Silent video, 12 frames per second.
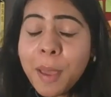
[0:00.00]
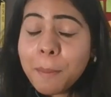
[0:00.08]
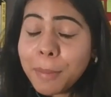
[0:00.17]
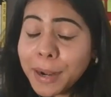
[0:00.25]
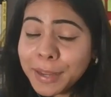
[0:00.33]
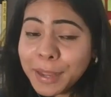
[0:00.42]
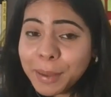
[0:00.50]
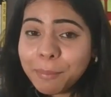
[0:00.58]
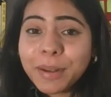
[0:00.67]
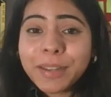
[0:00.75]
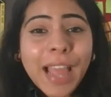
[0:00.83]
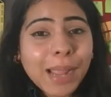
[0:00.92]
But
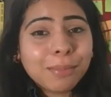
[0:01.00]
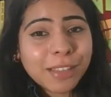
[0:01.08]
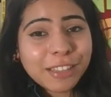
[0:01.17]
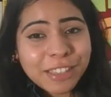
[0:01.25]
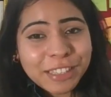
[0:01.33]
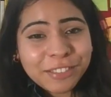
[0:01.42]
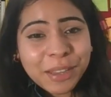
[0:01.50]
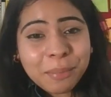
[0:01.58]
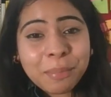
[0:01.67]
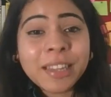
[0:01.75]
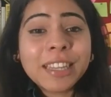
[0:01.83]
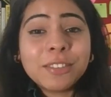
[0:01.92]
hey, times are
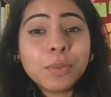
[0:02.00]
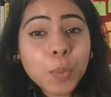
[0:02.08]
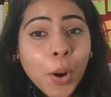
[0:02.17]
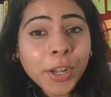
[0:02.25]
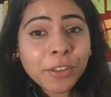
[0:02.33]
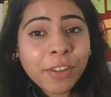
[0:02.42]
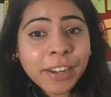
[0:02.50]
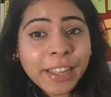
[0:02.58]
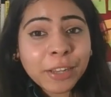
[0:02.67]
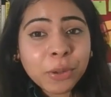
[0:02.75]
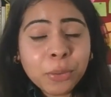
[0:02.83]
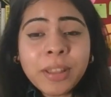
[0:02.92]
changing because what if I
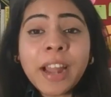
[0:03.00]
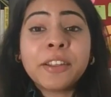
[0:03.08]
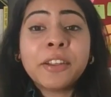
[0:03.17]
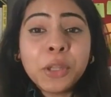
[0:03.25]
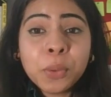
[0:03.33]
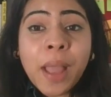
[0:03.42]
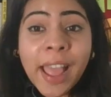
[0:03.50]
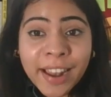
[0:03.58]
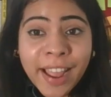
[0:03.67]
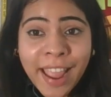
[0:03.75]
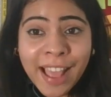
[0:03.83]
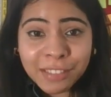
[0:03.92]
tell you that a new
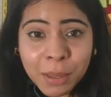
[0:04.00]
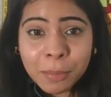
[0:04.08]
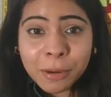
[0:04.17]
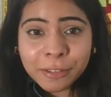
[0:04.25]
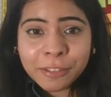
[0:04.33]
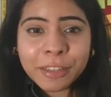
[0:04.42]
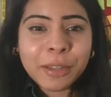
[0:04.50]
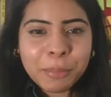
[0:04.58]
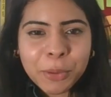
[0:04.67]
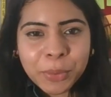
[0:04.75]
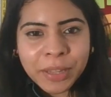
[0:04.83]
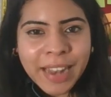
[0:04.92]
ally has emerged in the
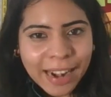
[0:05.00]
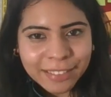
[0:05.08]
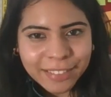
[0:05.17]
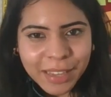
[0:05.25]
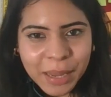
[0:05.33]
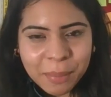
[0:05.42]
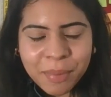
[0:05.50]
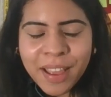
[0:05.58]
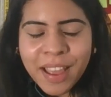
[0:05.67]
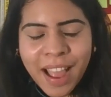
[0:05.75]
beauty landscape?